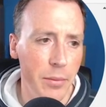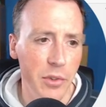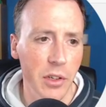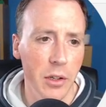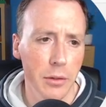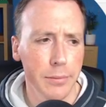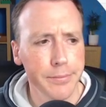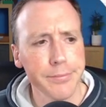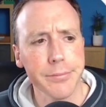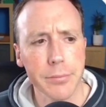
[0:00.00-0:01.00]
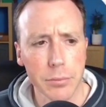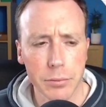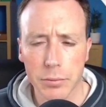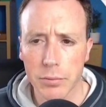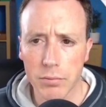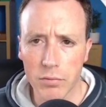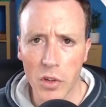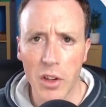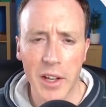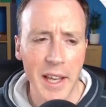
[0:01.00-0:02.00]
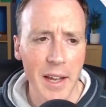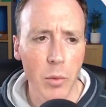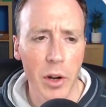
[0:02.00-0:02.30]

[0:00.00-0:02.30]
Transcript: So again,